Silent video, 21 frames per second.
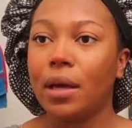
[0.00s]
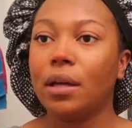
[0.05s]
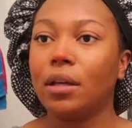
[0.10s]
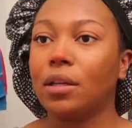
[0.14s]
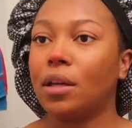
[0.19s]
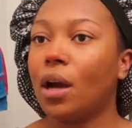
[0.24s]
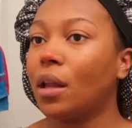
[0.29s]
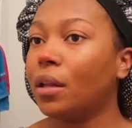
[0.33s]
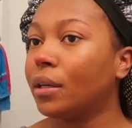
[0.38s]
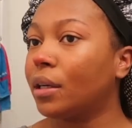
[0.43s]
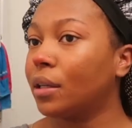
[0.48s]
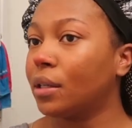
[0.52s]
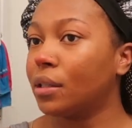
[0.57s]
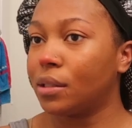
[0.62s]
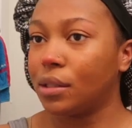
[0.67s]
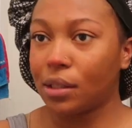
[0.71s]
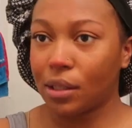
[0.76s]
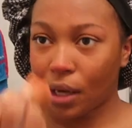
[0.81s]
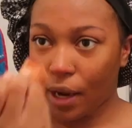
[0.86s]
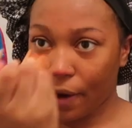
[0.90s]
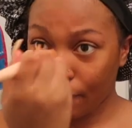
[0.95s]
y'all are gonna
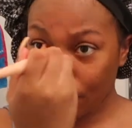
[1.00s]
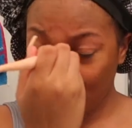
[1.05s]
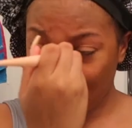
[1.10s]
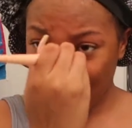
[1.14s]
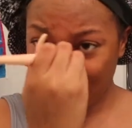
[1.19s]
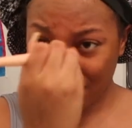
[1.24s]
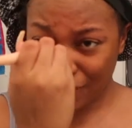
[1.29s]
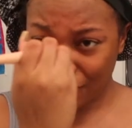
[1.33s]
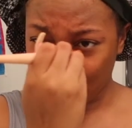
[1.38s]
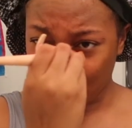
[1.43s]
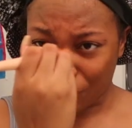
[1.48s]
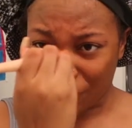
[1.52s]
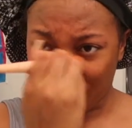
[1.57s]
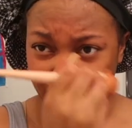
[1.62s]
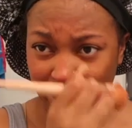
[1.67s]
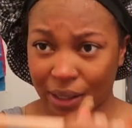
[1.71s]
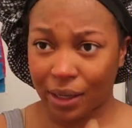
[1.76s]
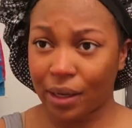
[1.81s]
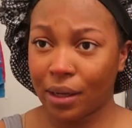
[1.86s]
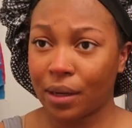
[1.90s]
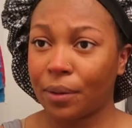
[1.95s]
see after I finish
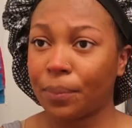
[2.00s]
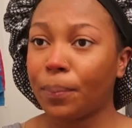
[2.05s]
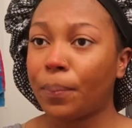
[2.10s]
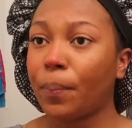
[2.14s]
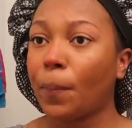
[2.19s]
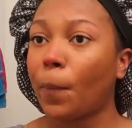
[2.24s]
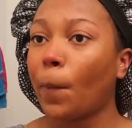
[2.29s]
baking,